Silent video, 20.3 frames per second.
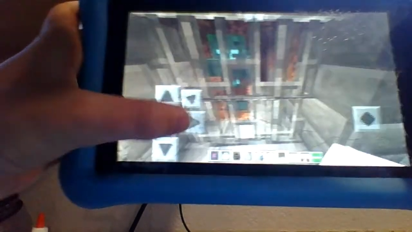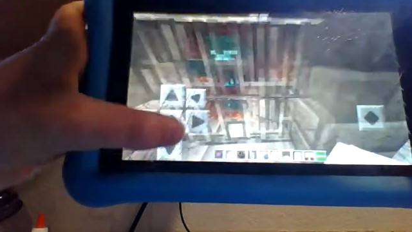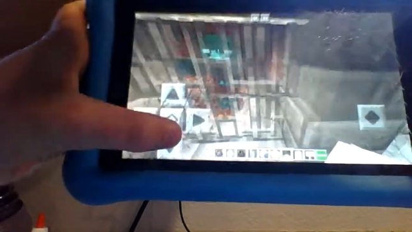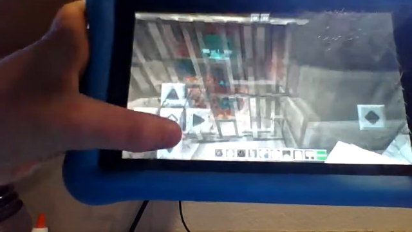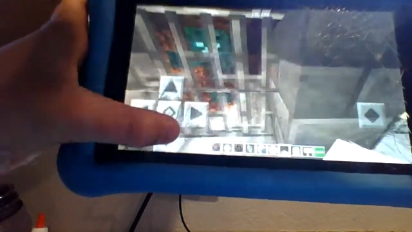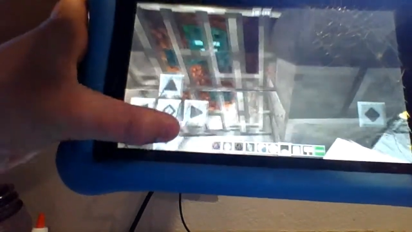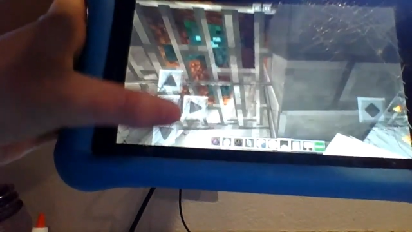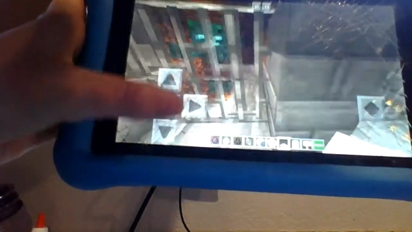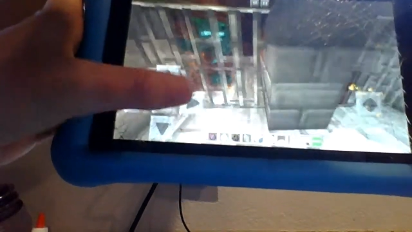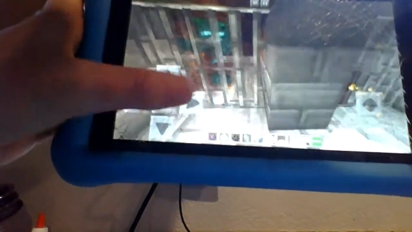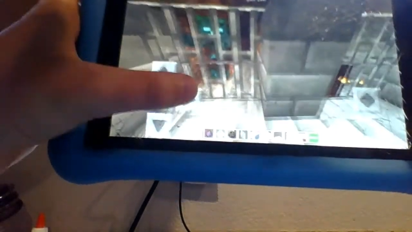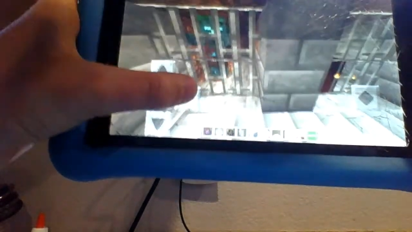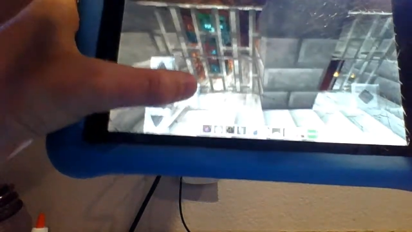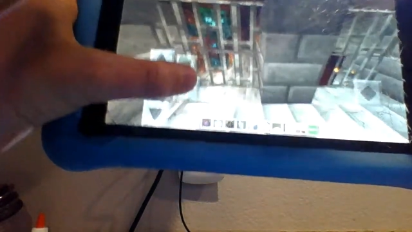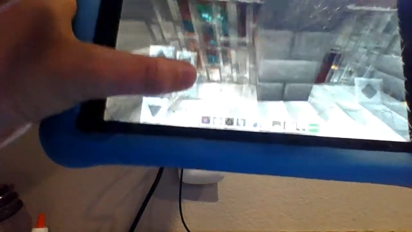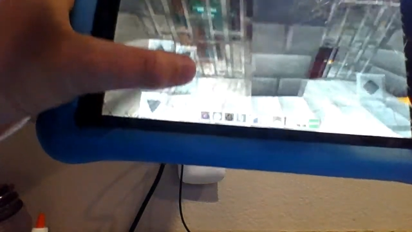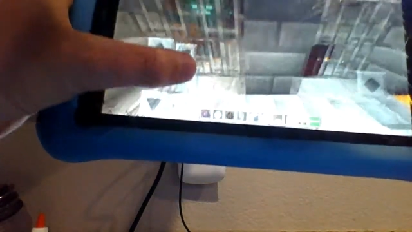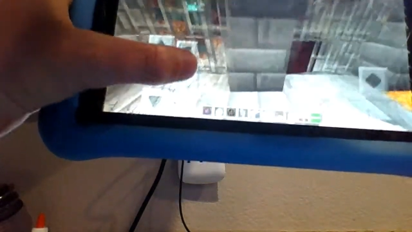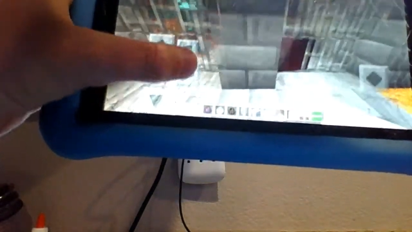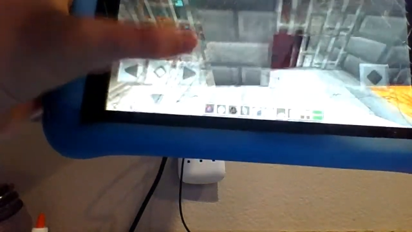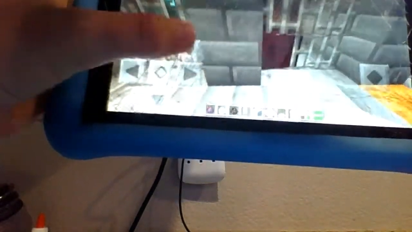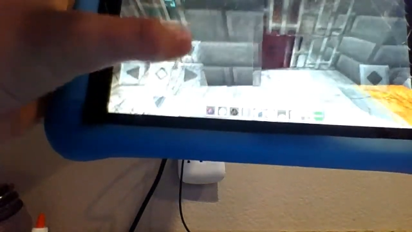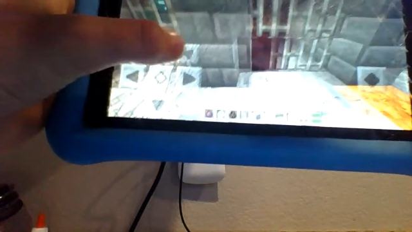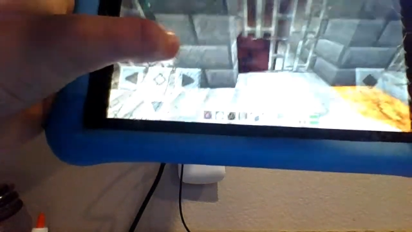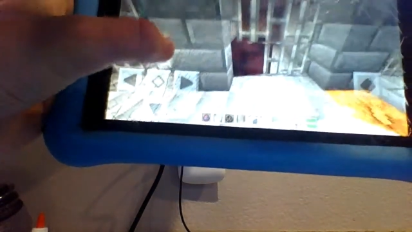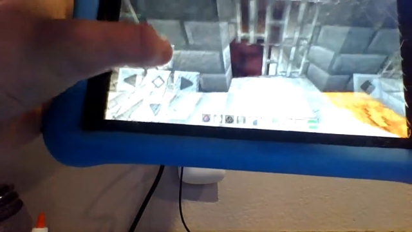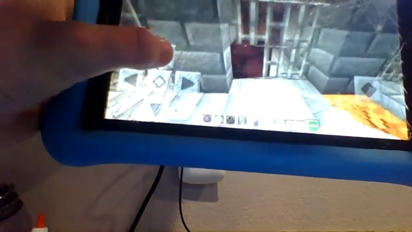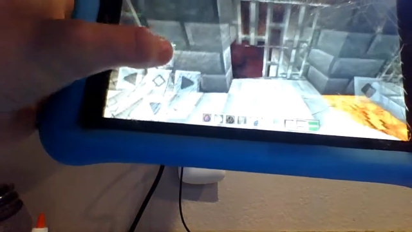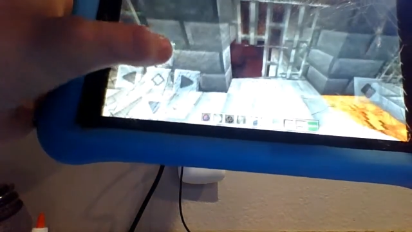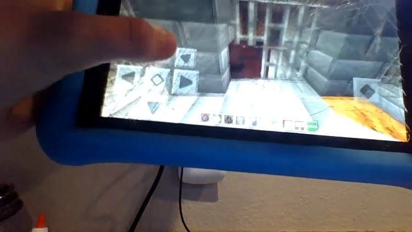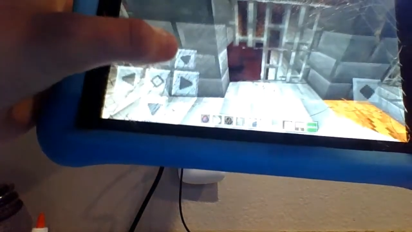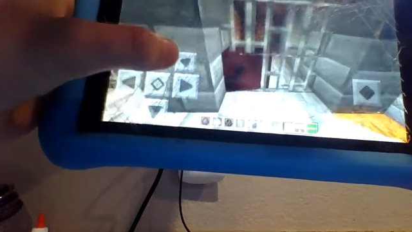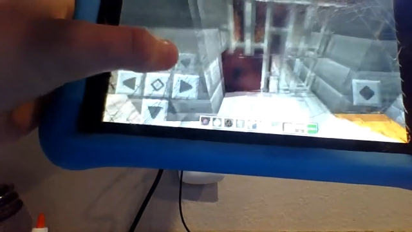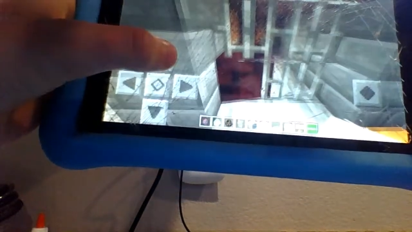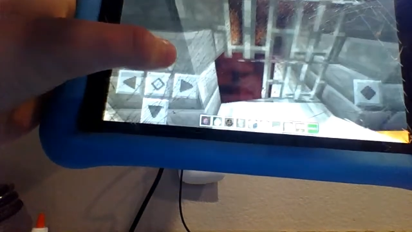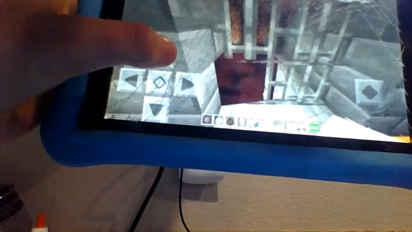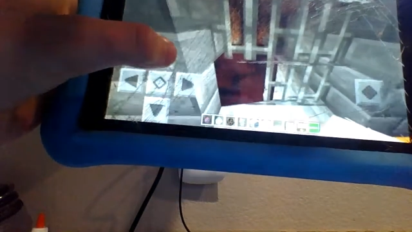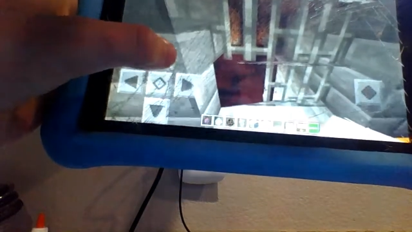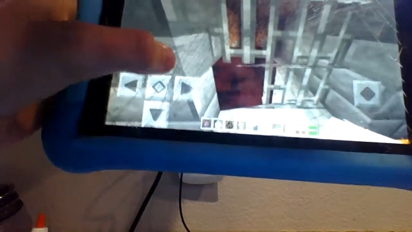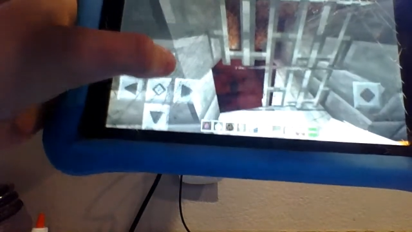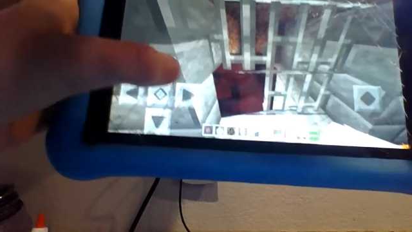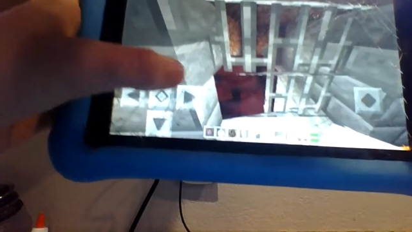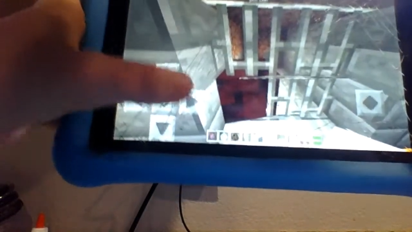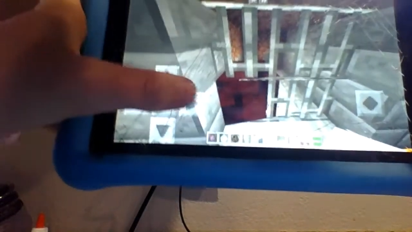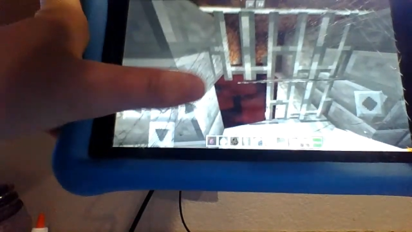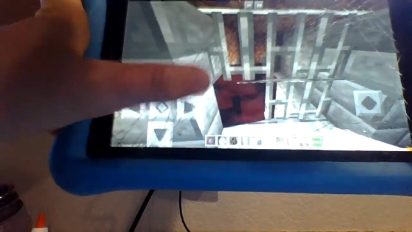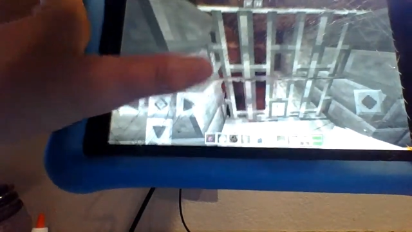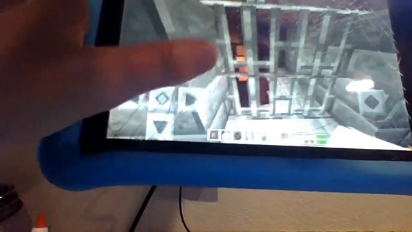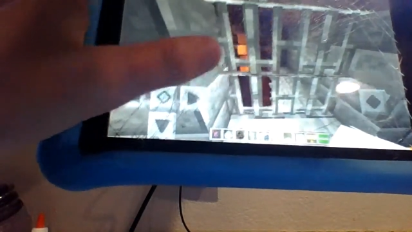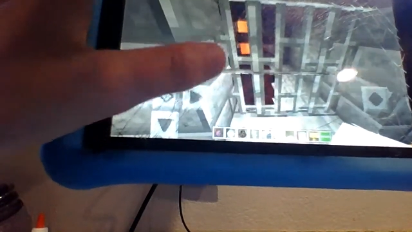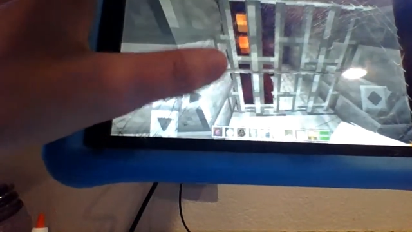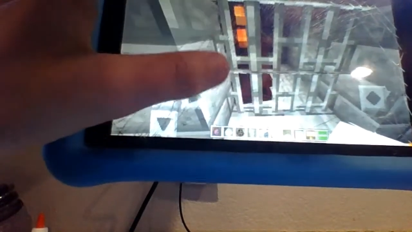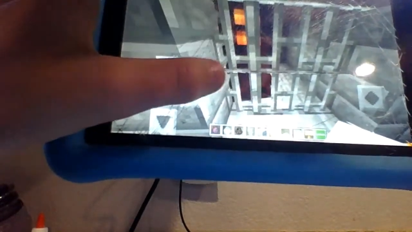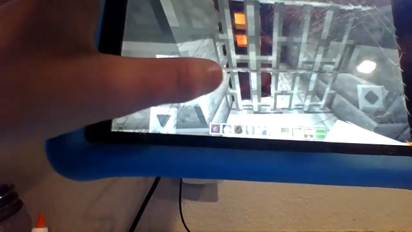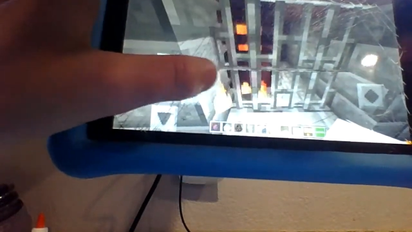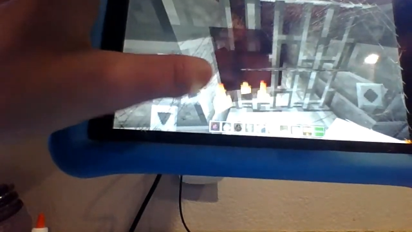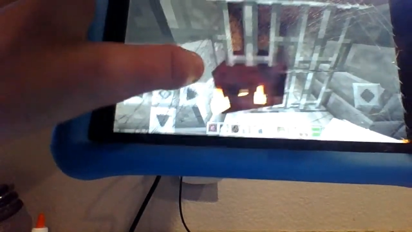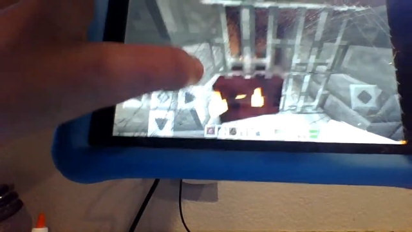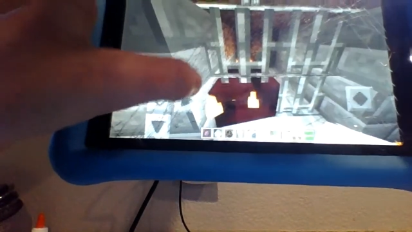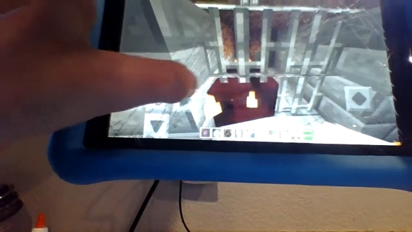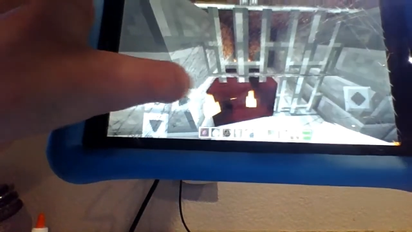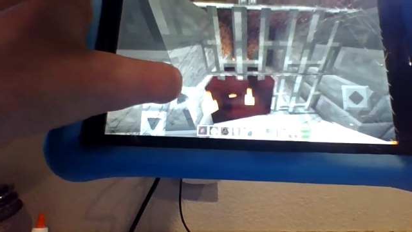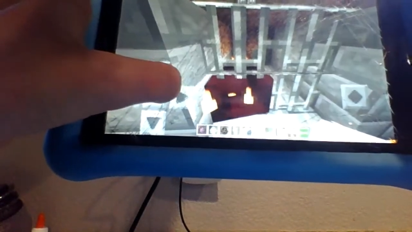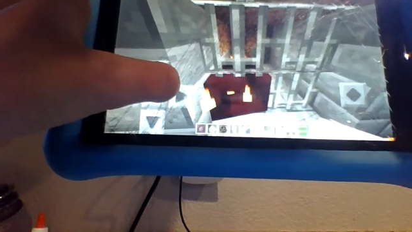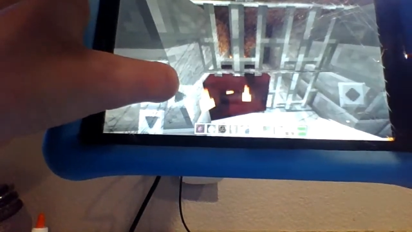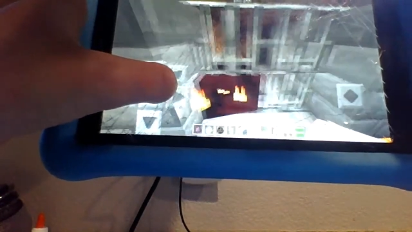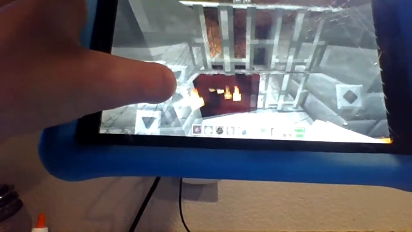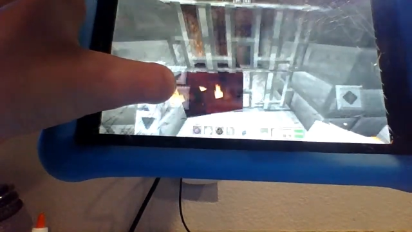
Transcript: No face is visible, so there are no lips to read.